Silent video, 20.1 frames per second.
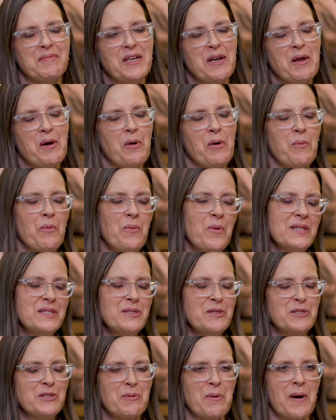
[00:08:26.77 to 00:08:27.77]

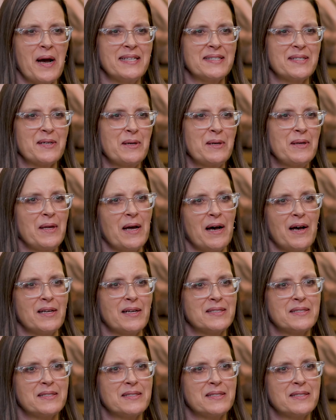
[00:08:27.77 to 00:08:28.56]
once or twice a